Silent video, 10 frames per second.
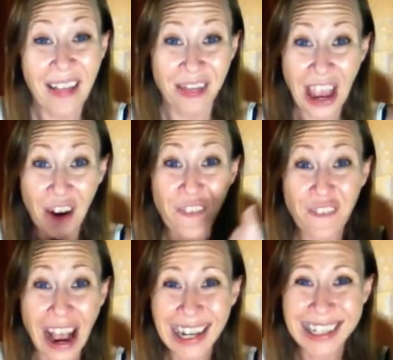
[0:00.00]
They are
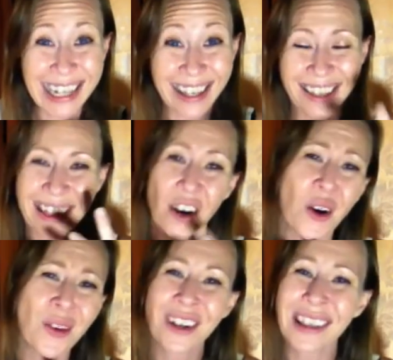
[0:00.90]
finding their
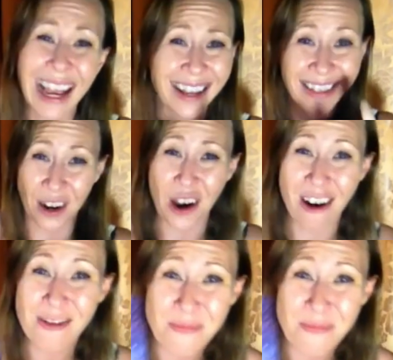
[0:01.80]
own light and their own